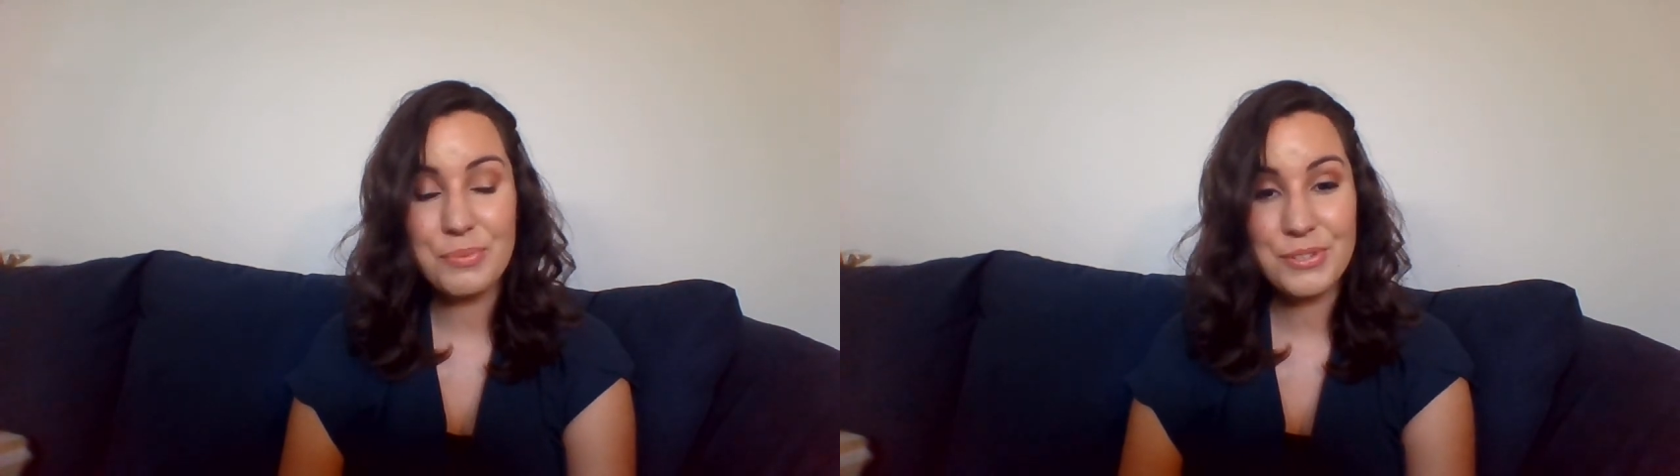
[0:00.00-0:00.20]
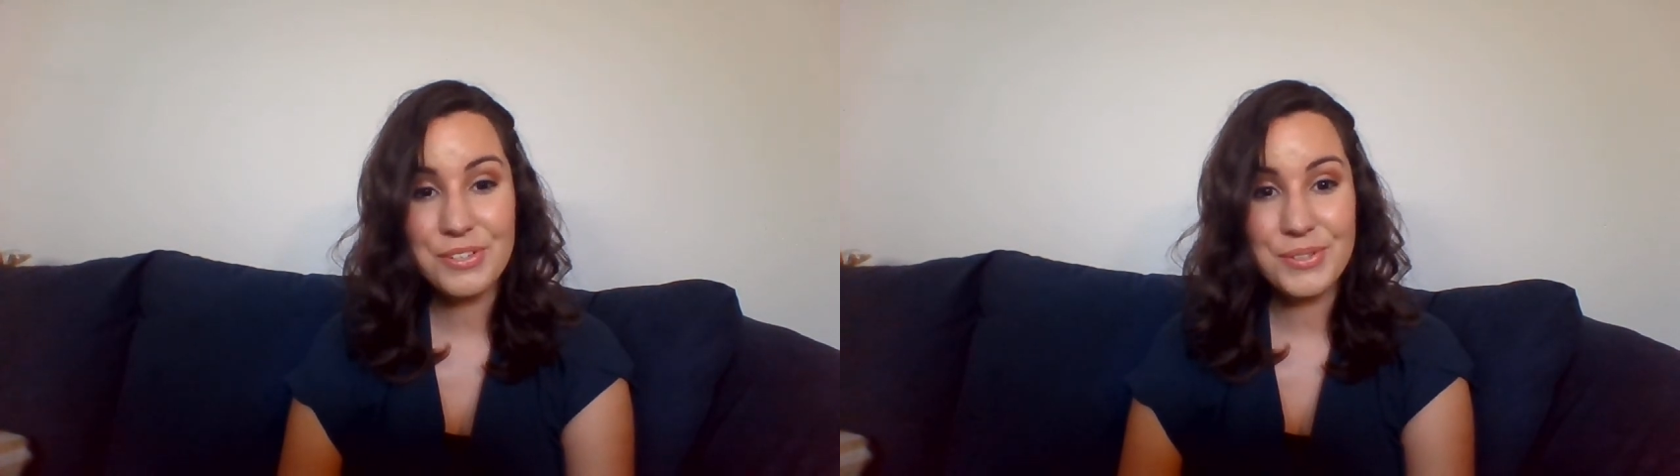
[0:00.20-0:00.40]

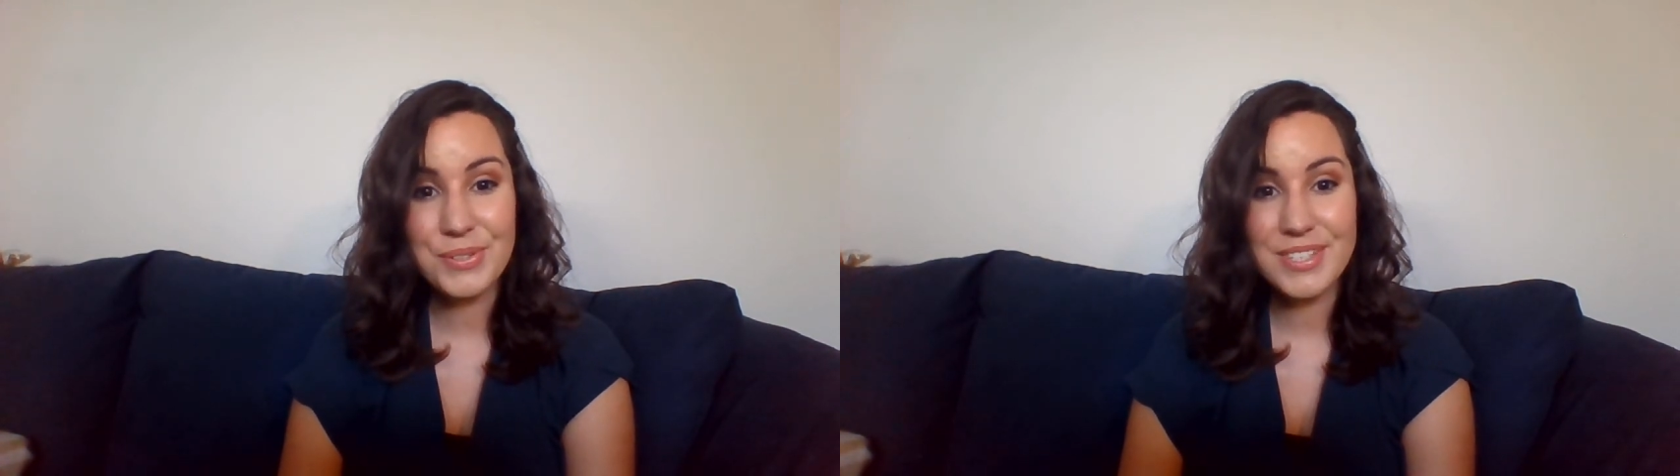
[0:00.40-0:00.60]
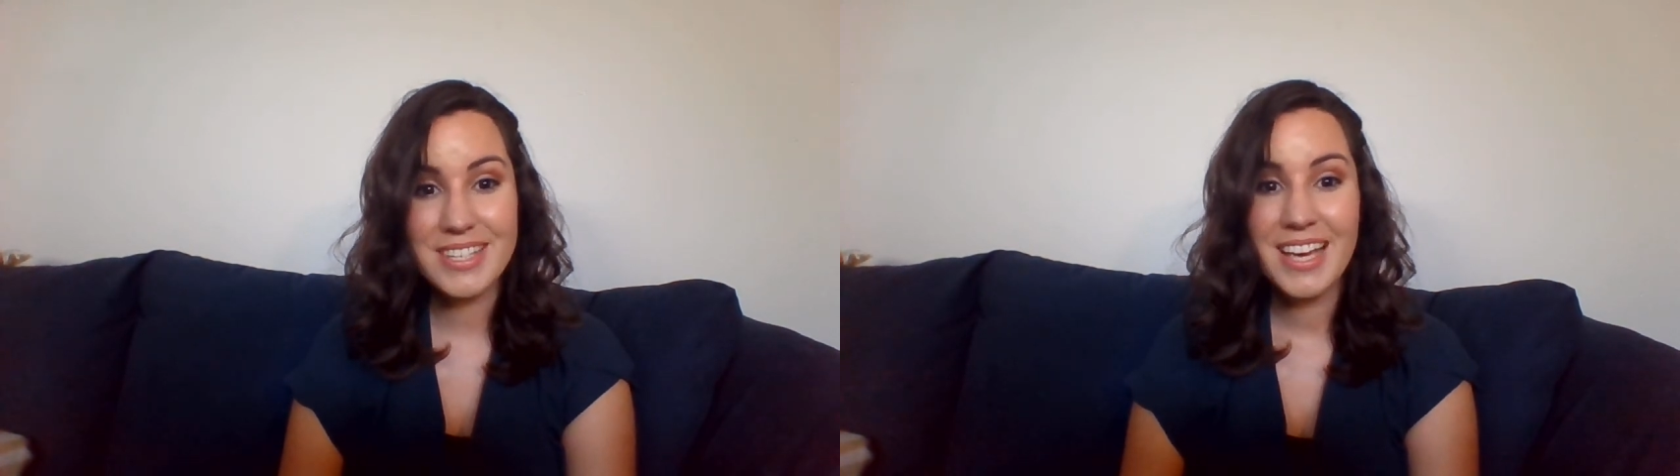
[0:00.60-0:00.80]

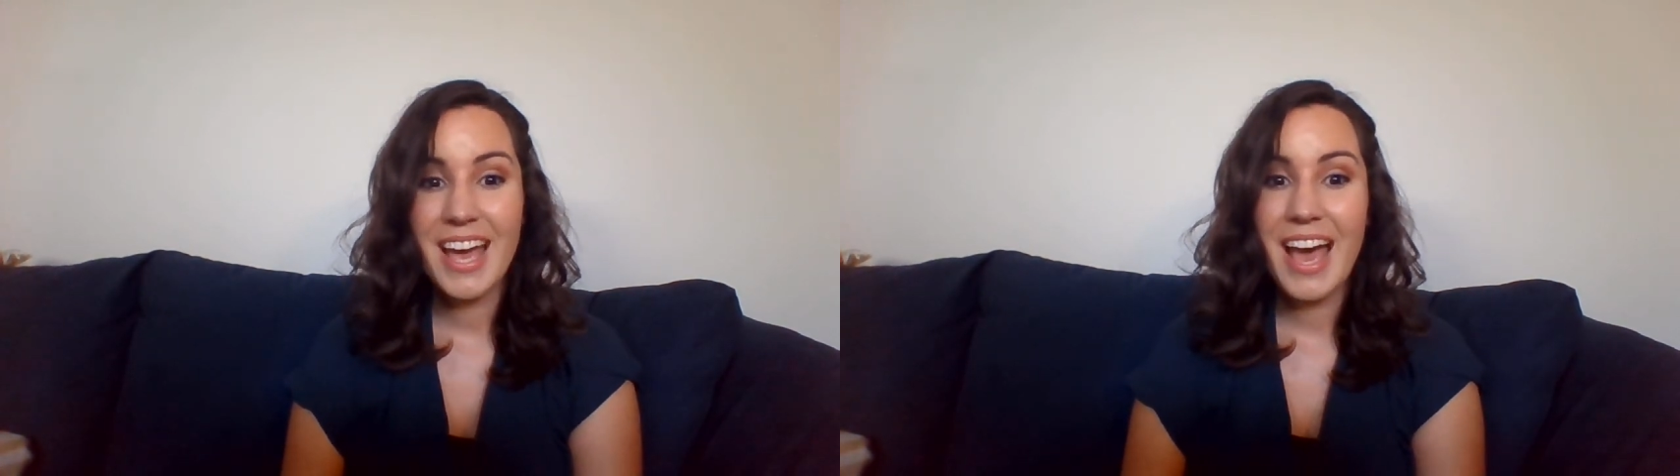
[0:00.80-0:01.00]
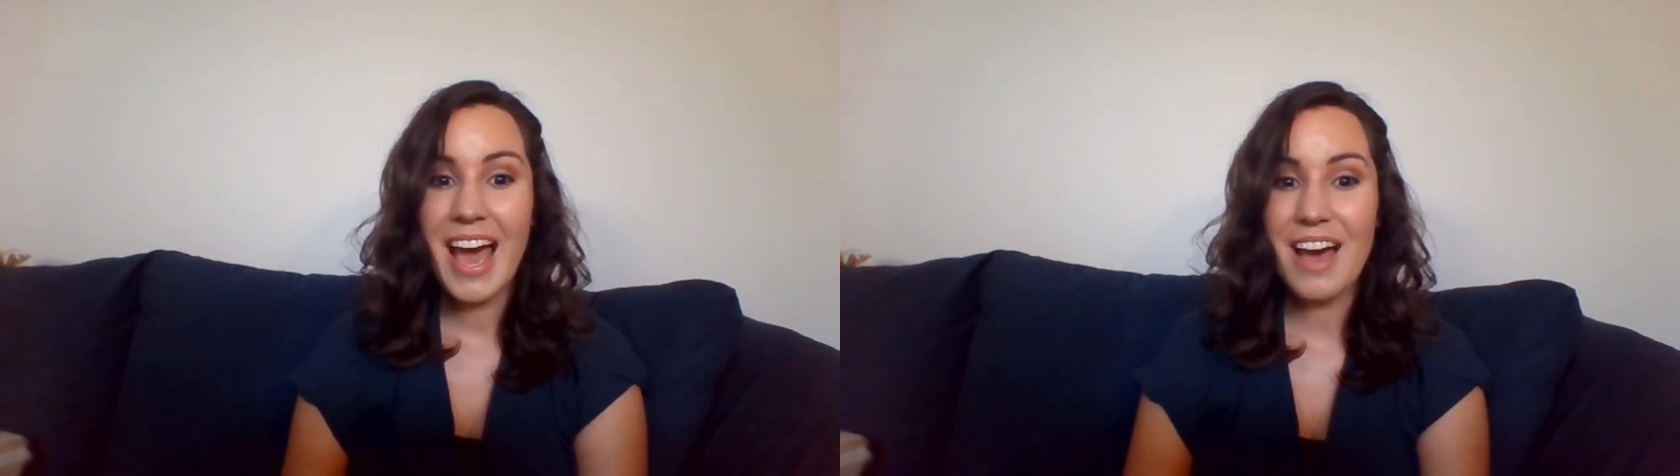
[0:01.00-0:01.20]
produce.
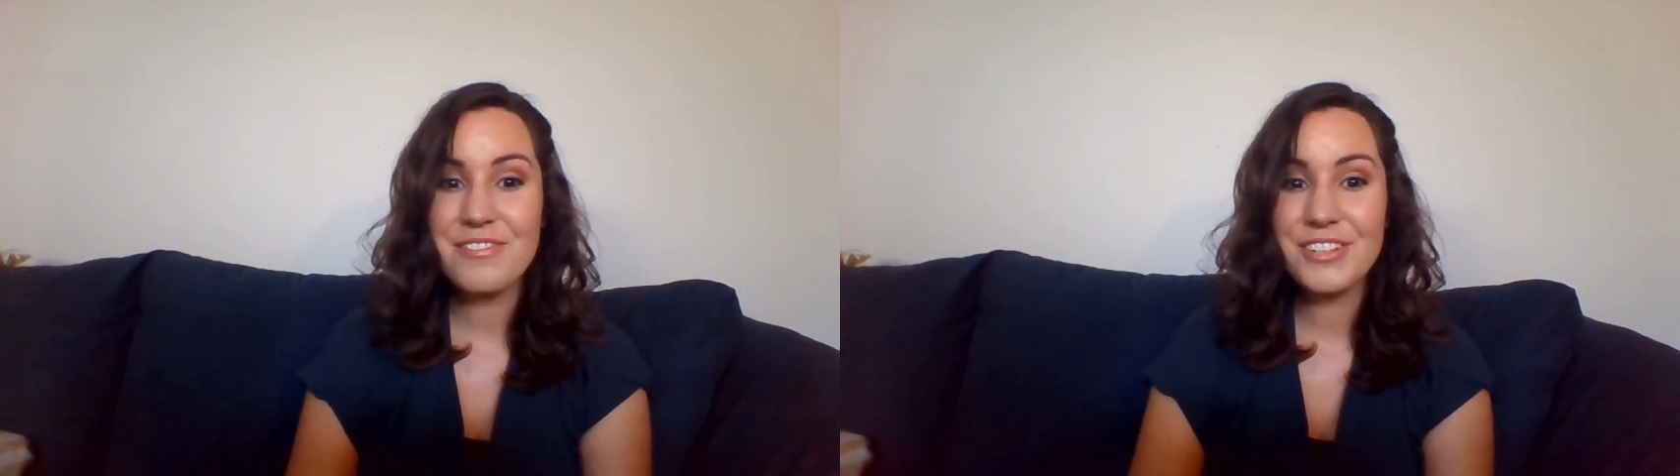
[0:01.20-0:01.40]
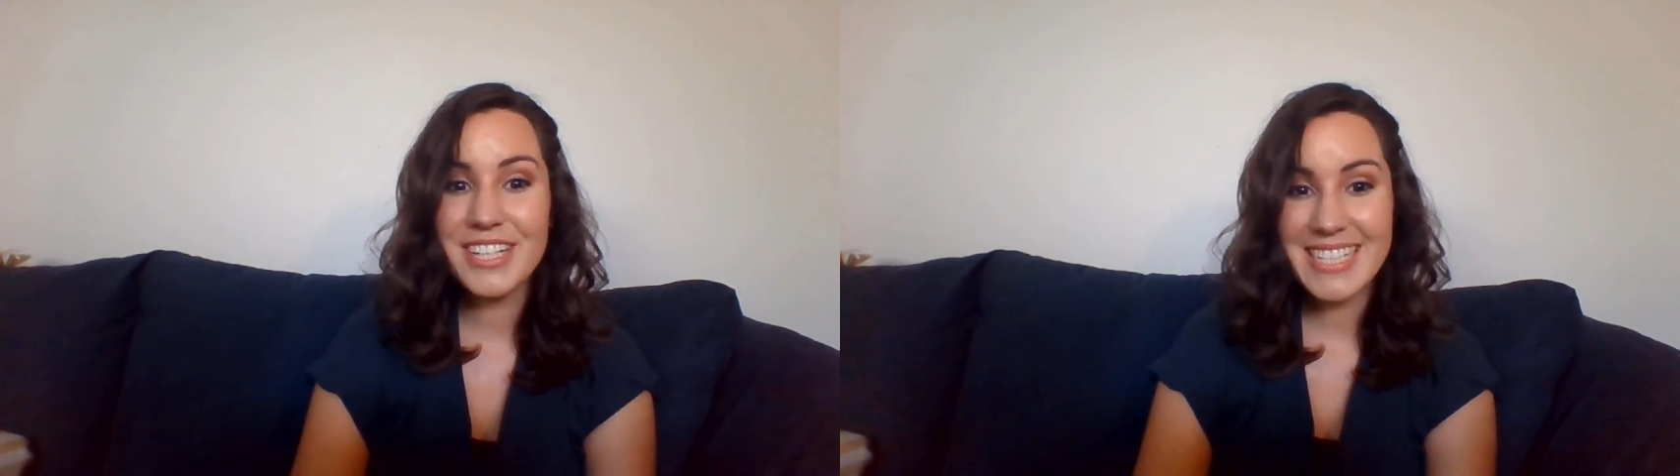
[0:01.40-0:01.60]
Have
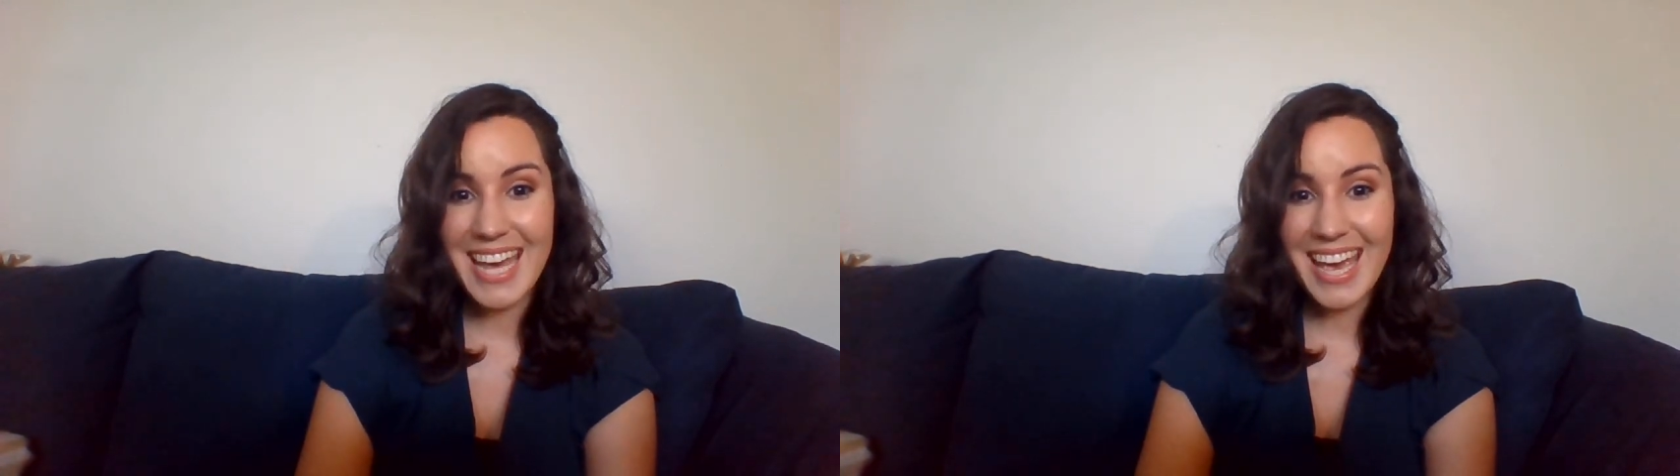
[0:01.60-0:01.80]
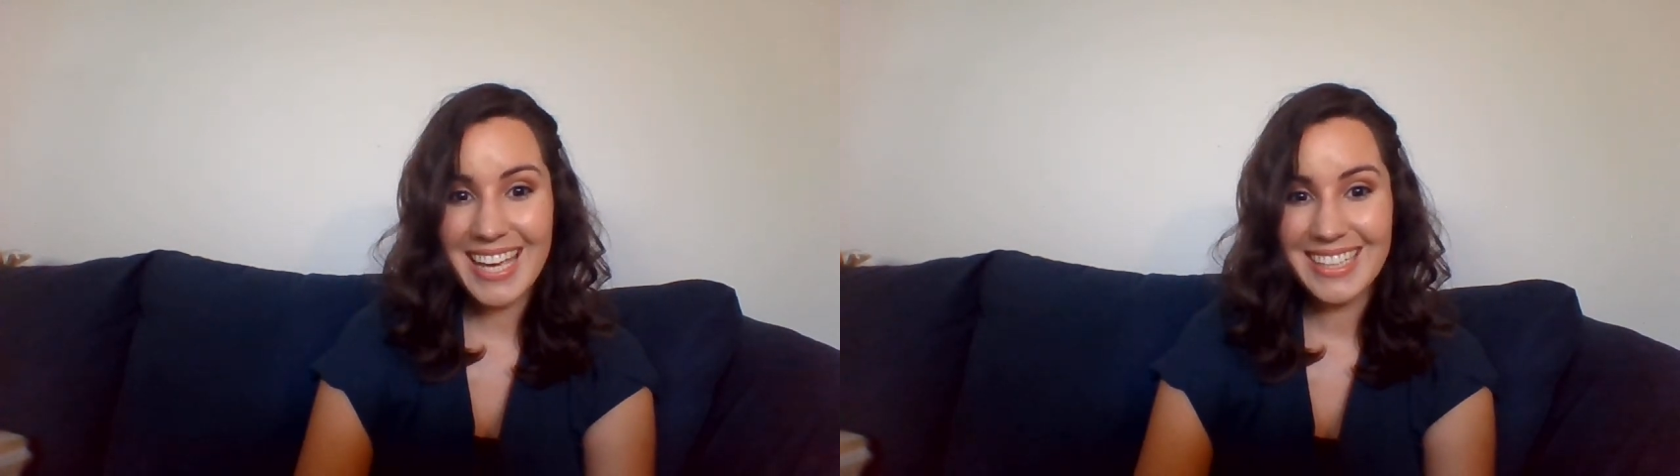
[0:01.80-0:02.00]
a great
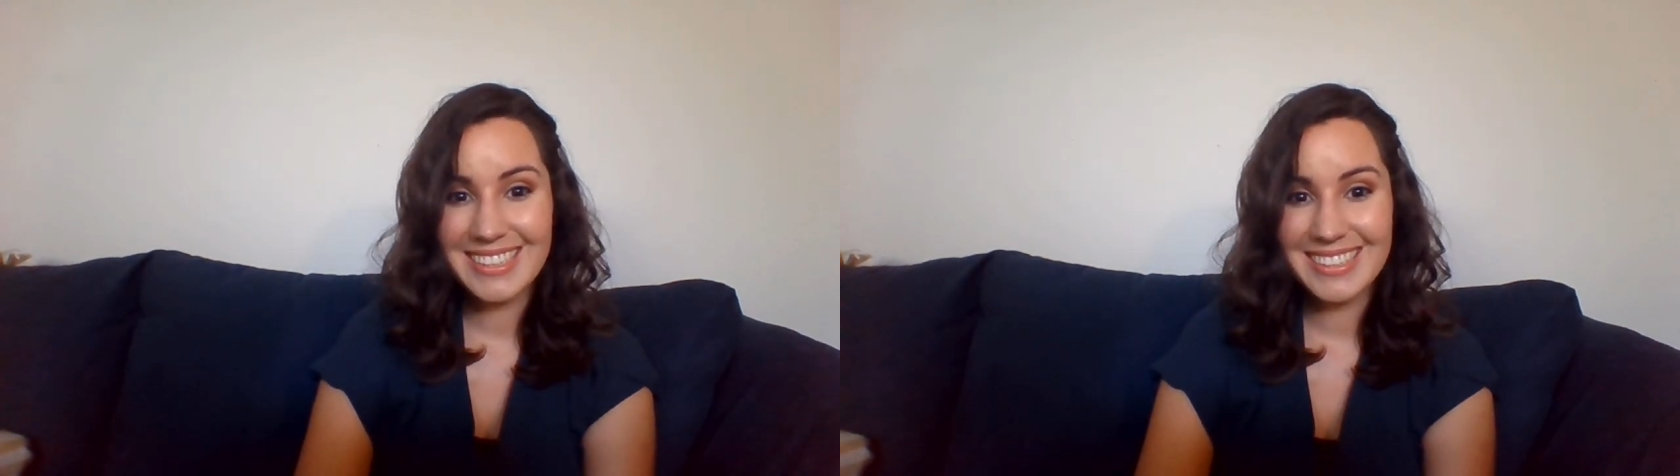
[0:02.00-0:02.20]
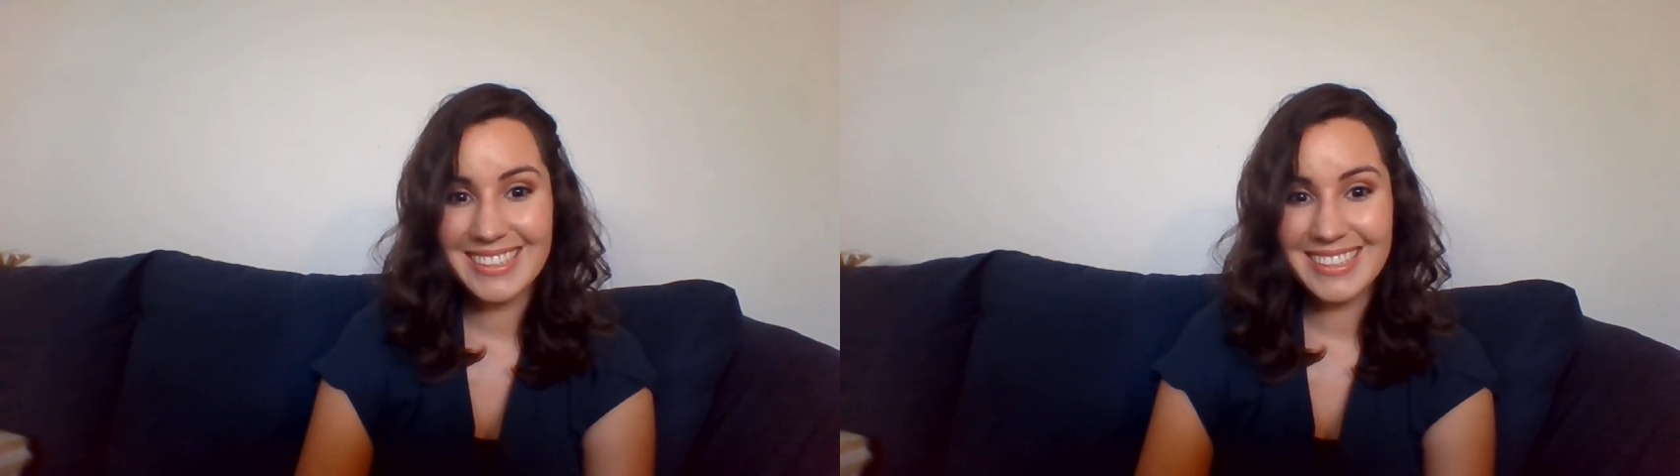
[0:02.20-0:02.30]
day.